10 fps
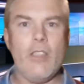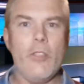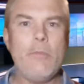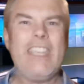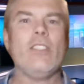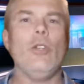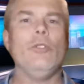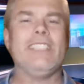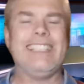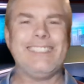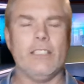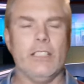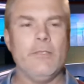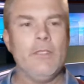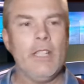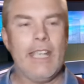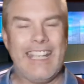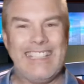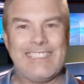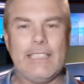The big news is that
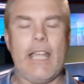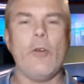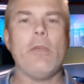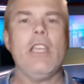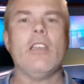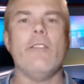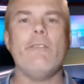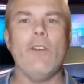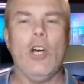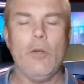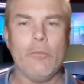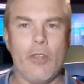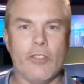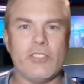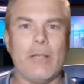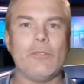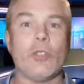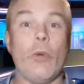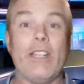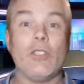it's now been confirmed that
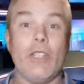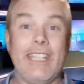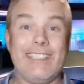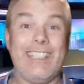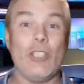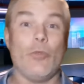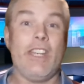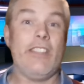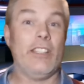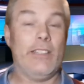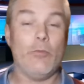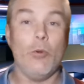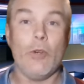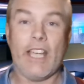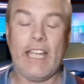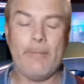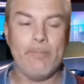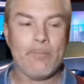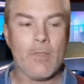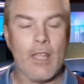subsequent to his injury in the Liverpool
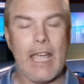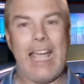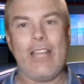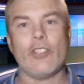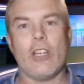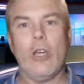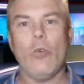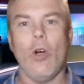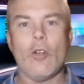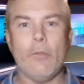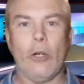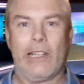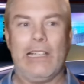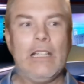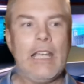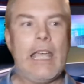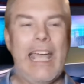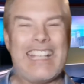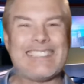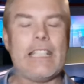game, Angelo Ogbonna
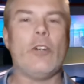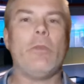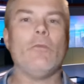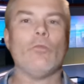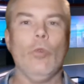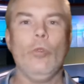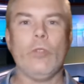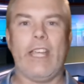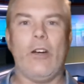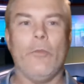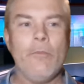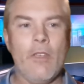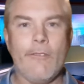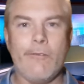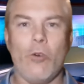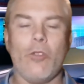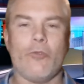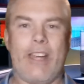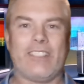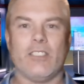has now been ruled out for
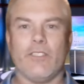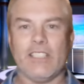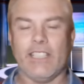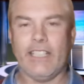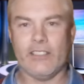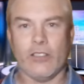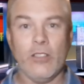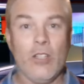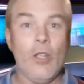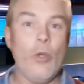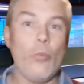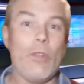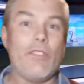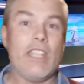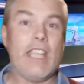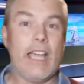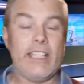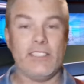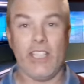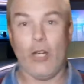the rest of the season with the
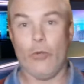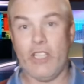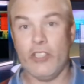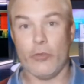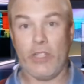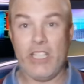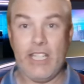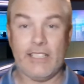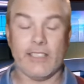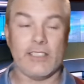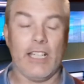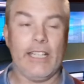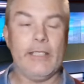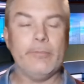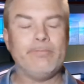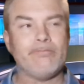ACL injury he sustained.